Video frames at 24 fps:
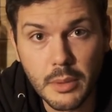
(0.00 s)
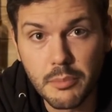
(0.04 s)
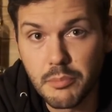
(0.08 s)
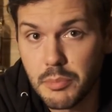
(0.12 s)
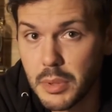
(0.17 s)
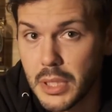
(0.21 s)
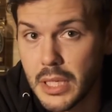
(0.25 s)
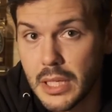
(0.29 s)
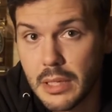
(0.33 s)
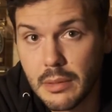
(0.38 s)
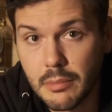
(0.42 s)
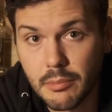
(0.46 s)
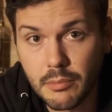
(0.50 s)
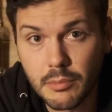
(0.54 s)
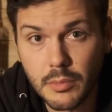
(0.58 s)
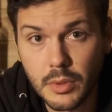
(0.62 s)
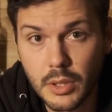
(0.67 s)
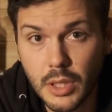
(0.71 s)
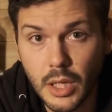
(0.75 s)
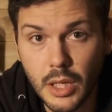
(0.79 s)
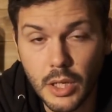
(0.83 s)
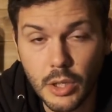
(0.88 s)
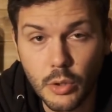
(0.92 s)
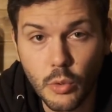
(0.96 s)
Beam
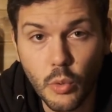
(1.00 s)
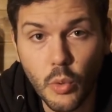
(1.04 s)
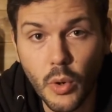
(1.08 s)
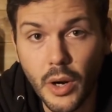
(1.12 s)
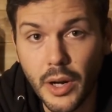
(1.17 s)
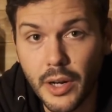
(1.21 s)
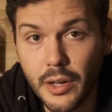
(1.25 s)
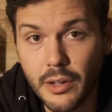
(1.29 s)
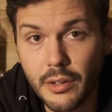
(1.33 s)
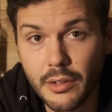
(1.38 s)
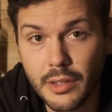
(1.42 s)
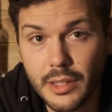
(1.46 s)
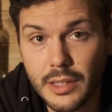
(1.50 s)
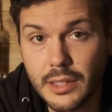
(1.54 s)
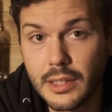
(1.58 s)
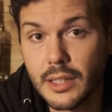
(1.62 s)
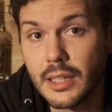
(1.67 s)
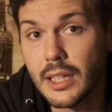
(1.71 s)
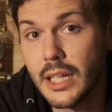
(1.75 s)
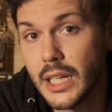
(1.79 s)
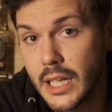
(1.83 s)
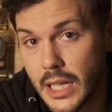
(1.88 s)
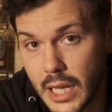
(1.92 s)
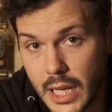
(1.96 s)
acquired in the
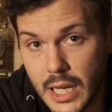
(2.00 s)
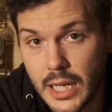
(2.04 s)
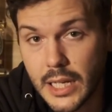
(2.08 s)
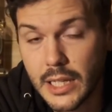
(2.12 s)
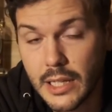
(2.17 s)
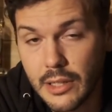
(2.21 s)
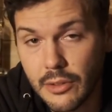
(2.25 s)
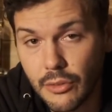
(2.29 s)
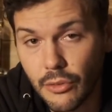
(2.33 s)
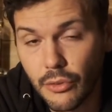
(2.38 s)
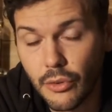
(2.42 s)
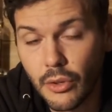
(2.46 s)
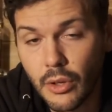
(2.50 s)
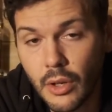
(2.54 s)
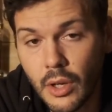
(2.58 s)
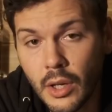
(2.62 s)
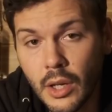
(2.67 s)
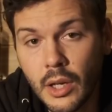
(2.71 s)
late 80s.